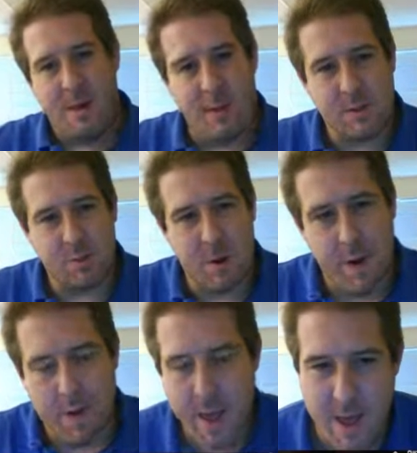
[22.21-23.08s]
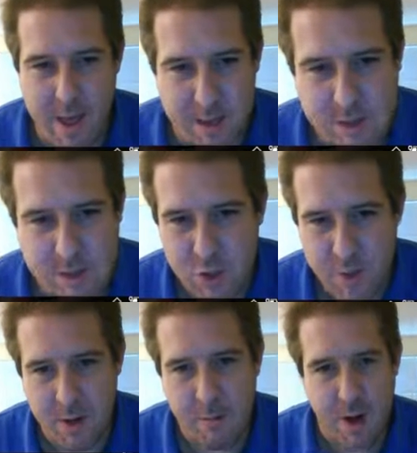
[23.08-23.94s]
this warm-up has
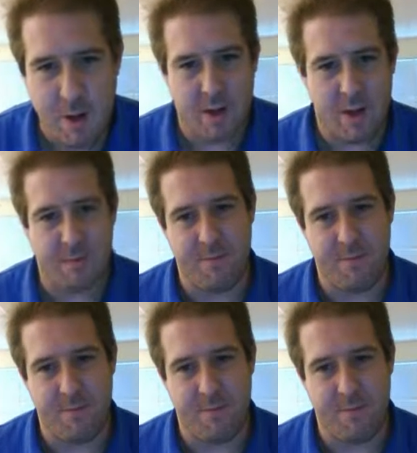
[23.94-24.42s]
distributed property